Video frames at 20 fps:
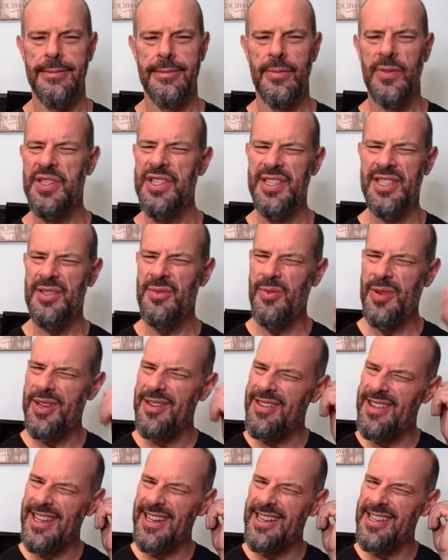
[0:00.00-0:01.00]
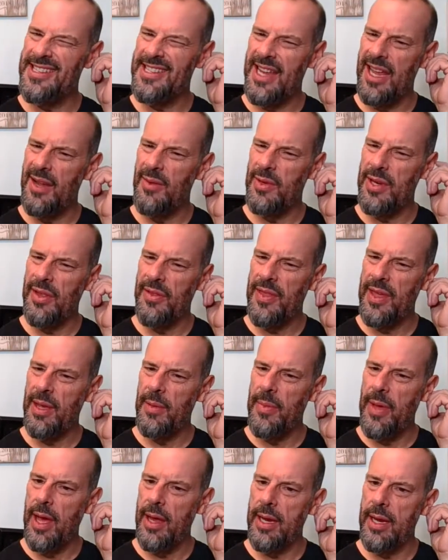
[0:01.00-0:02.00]
which is a weird thing to say when you think
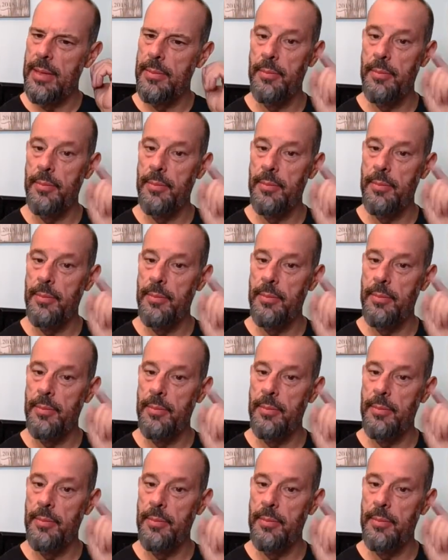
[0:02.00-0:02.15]
about it.